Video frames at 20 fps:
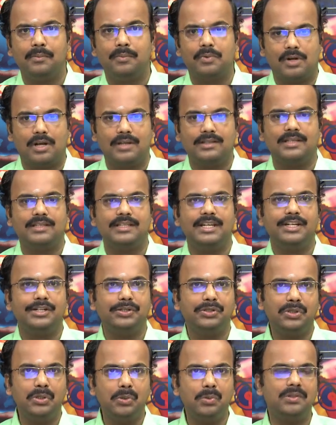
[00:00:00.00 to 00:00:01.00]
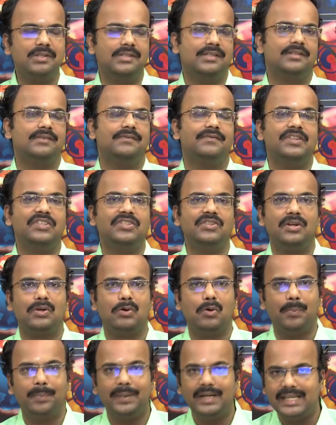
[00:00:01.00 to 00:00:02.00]
processing tools which are
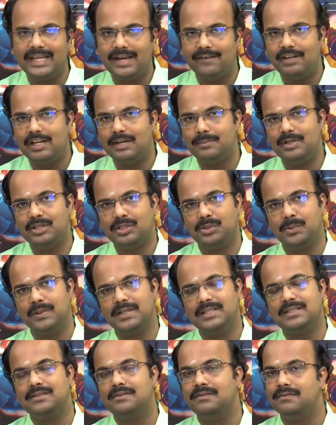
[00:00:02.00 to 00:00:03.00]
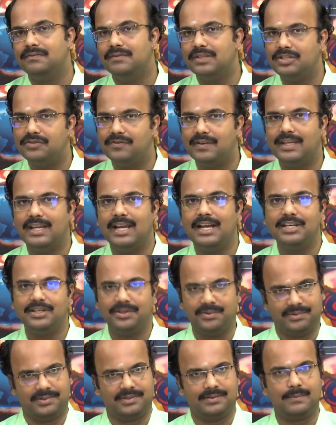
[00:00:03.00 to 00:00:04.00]
openly available to us which we can
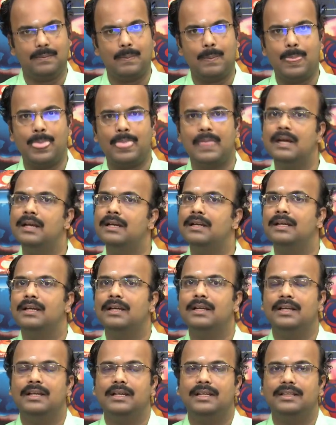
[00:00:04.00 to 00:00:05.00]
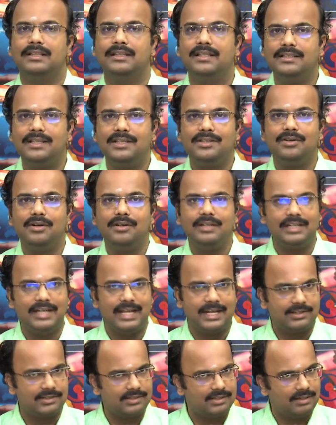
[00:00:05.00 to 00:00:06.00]
use. This is not an
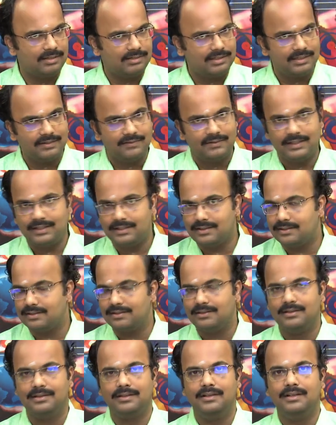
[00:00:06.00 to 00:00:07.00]
exhaustive list,